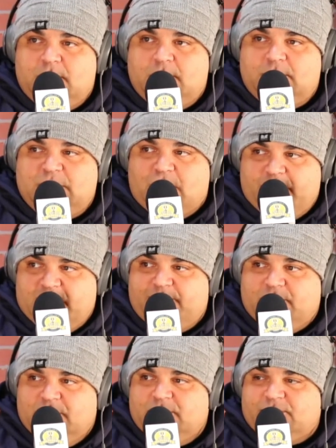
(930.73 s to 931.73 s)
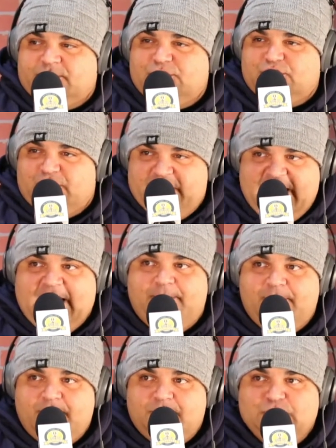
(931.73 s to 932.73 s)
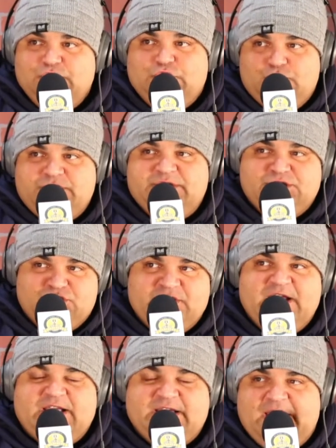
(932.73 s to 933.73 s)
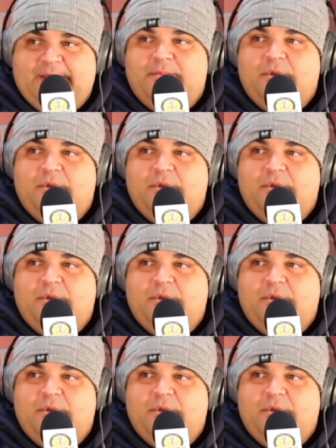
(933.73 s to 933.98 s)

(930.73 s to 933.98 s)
Jeremy the producer is your name. Deuce is your nickname.